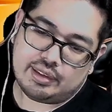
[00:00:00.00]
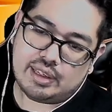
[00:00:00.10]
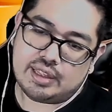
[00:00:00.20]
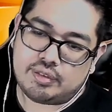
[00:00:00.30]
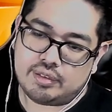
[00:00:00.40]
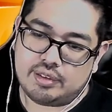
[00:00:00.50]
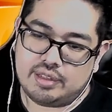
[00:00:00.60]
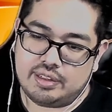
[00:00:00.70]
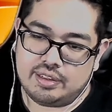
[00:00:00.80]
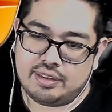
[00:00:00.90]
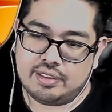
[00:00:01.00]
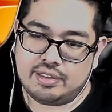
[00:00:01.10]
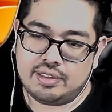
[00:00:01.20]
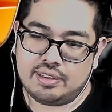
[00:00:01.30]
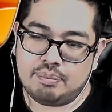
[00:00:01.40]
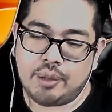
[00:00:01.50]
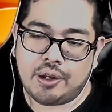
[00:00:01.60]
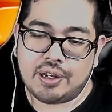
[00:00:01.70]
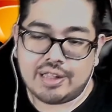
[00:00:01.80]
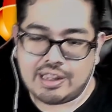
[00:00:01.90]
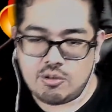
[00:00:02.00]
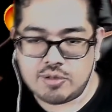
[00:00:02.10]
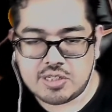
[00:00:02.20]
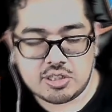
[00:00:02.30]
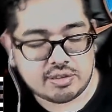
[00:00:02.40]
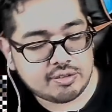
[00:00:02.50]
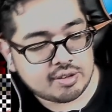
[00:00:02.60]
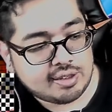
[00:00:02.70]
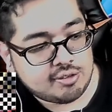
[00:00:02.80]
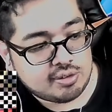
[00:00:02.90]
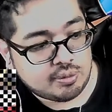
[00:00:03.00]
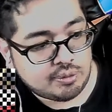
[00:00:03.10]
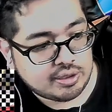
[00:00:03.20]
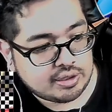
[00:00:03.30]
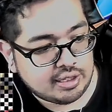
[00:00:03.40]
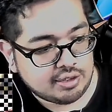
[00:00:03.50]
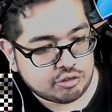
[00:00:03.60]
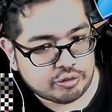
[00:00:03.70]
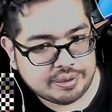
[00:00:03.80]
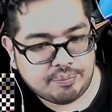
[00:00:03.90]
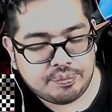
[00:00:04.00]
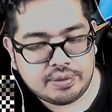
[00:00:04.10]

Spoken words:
It's body language says 1,001 things, right?